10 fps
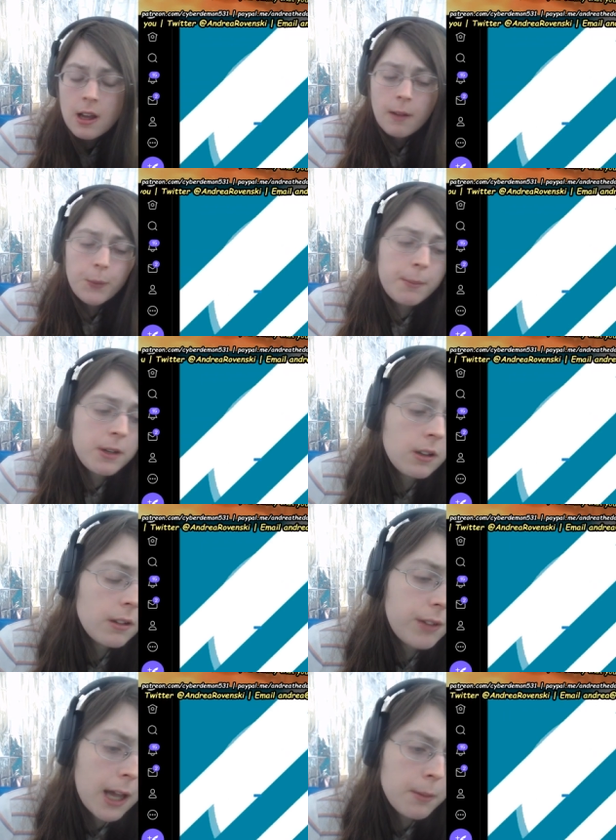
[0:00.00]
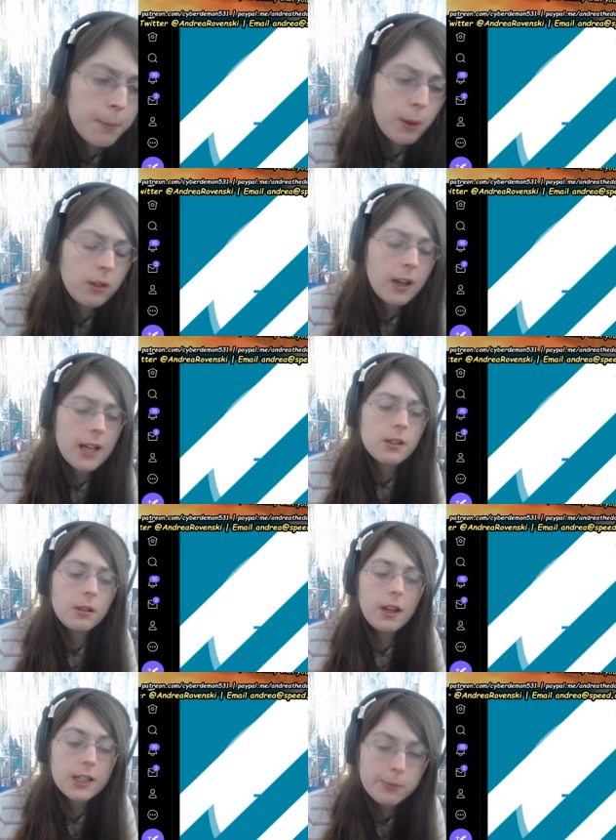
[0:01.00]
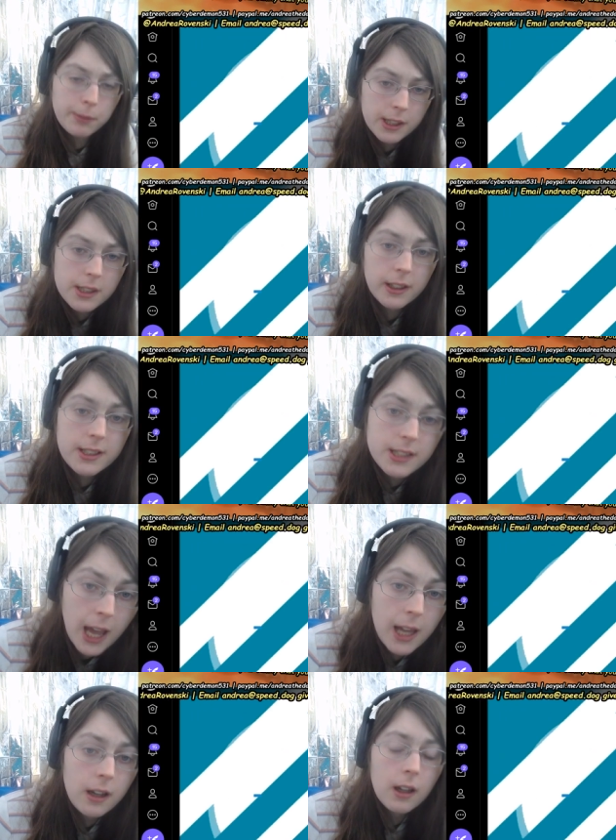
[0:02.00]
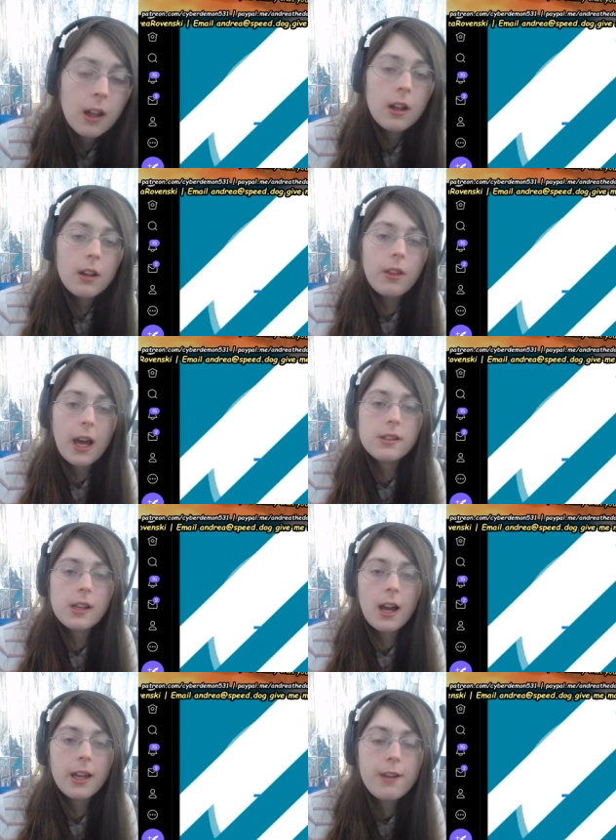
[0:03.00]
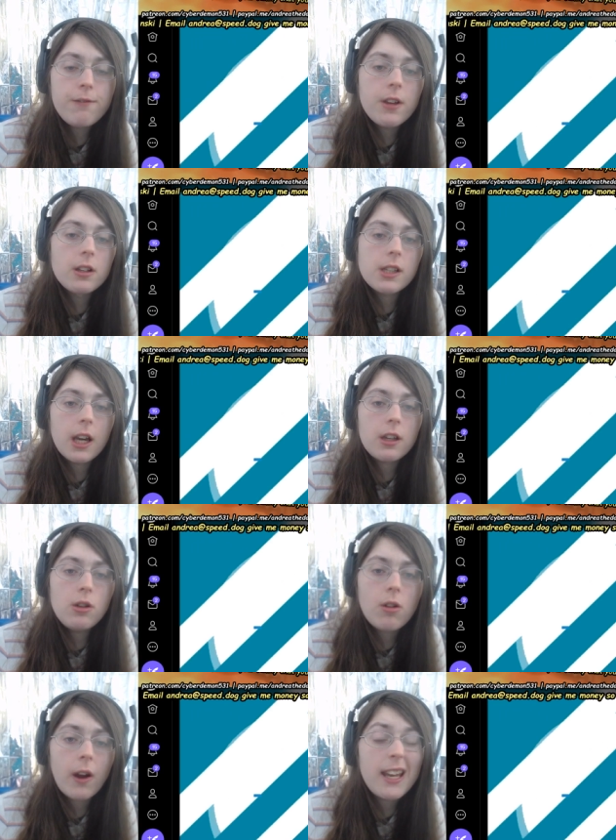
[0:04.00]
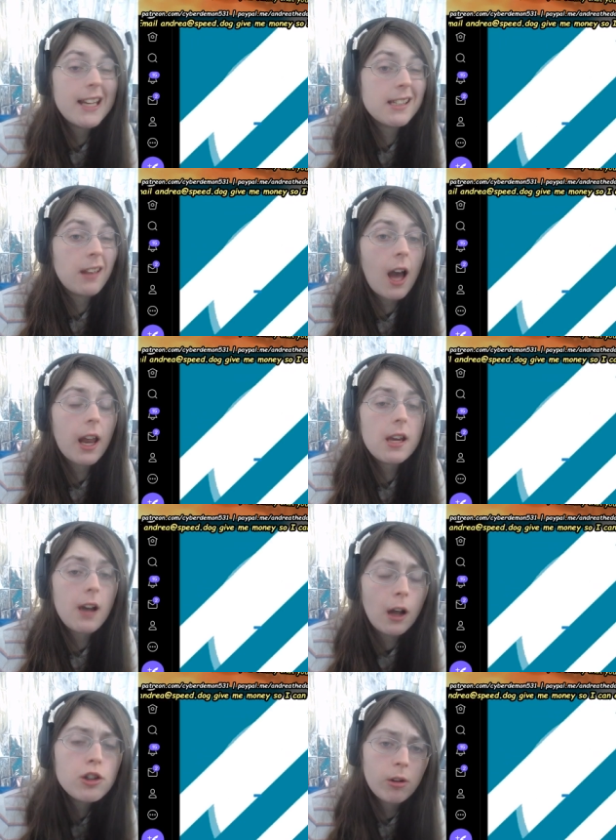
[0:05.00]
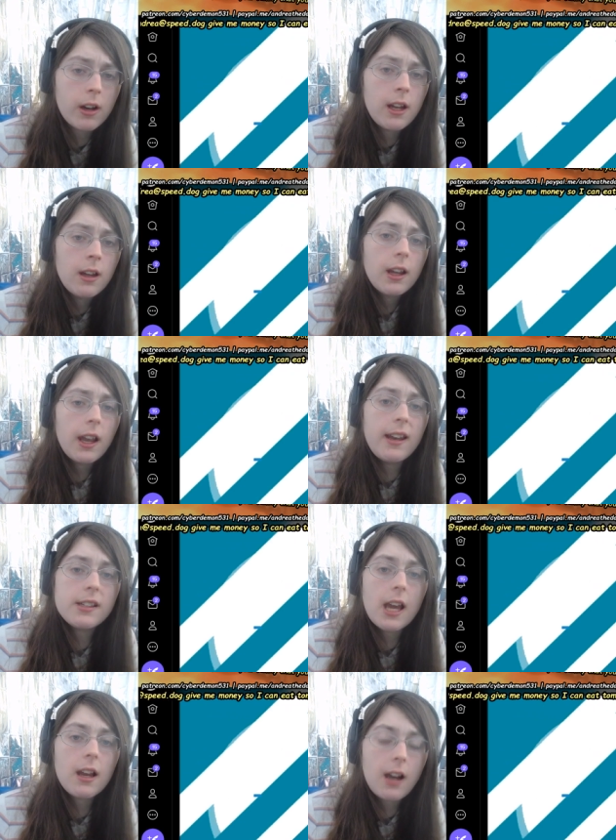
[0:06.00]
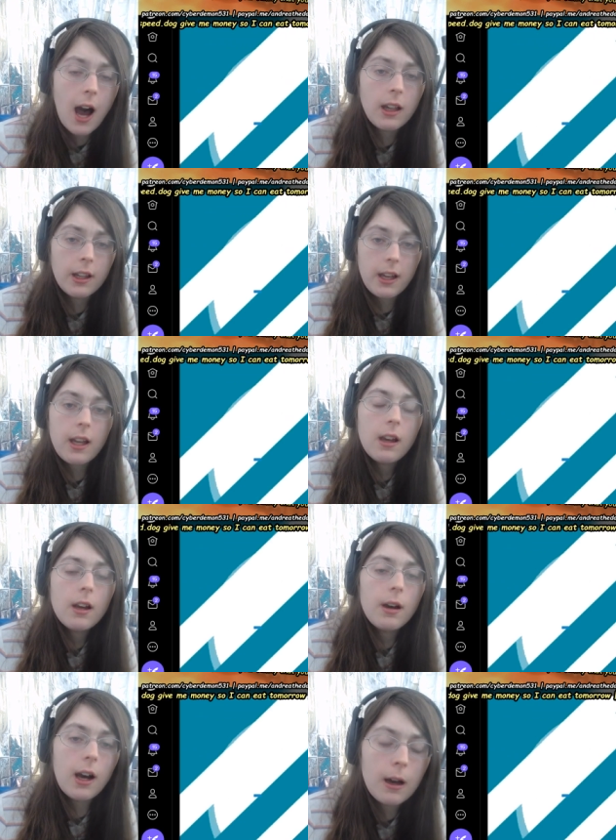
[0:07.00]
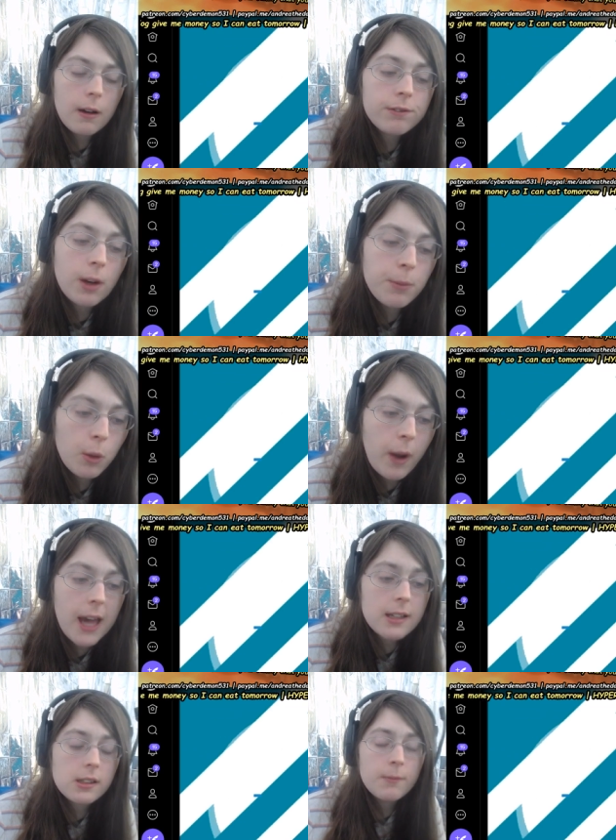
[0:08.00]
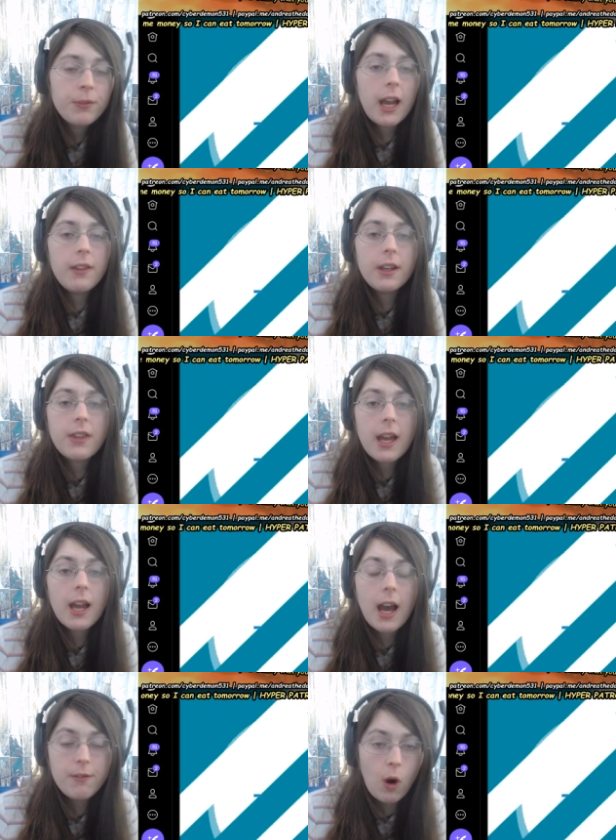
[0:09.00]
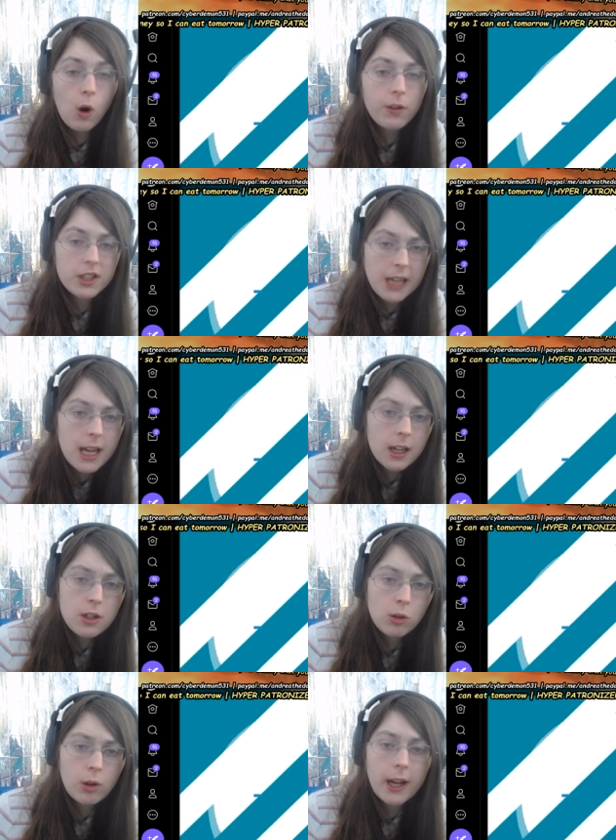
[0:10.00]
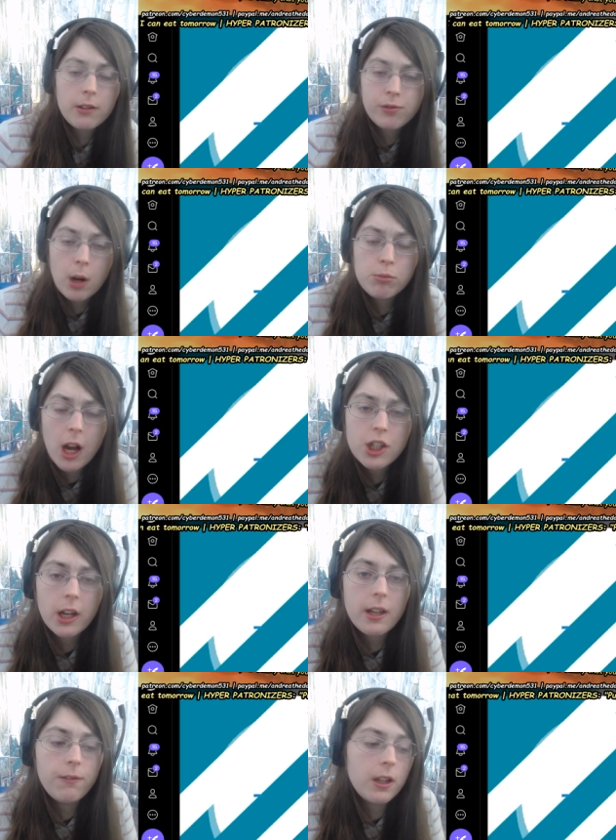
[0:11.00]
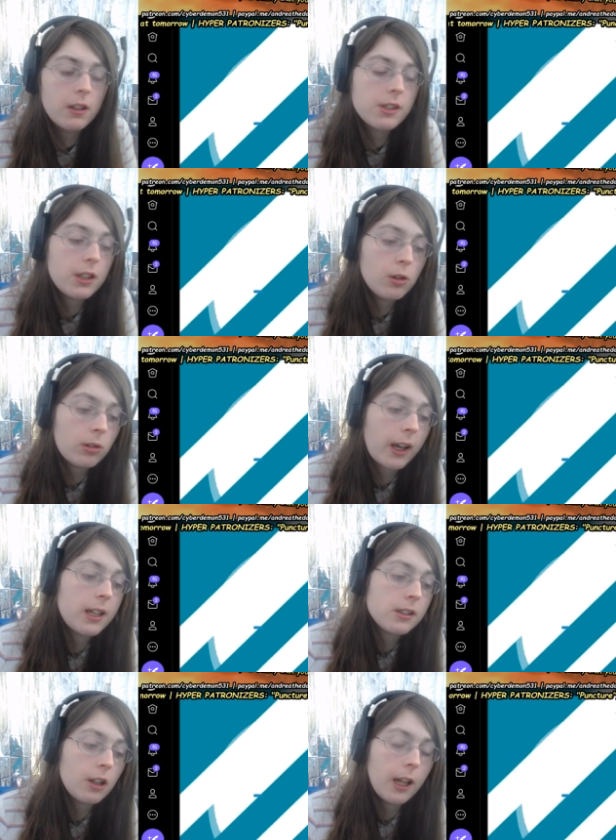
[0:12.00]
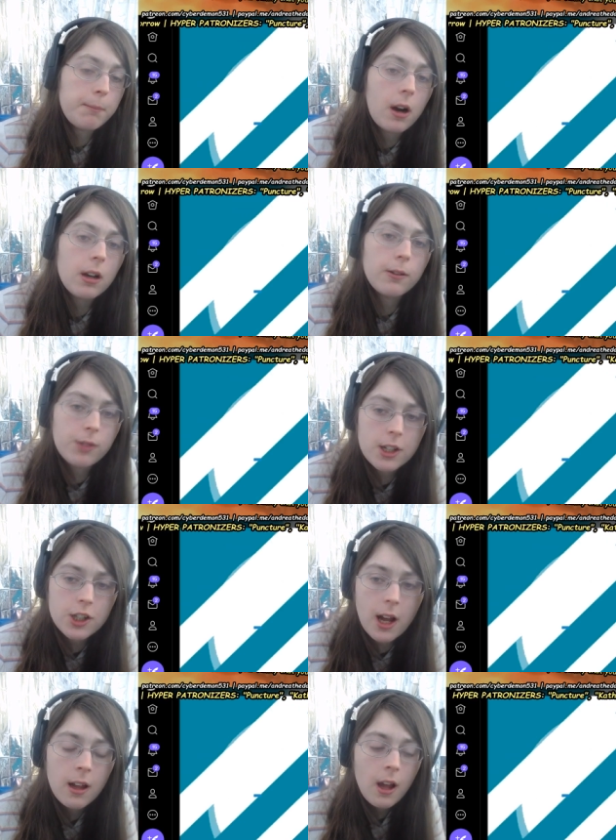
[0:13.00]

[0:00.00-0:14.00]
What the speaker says: I mean, Vladimir Putin has explicitly said that he feels like Ukraine is not a country. It is a colony from the West, and that they have overtaken Ukraine from Russia. He feels that Ukraine is still a part of Russia,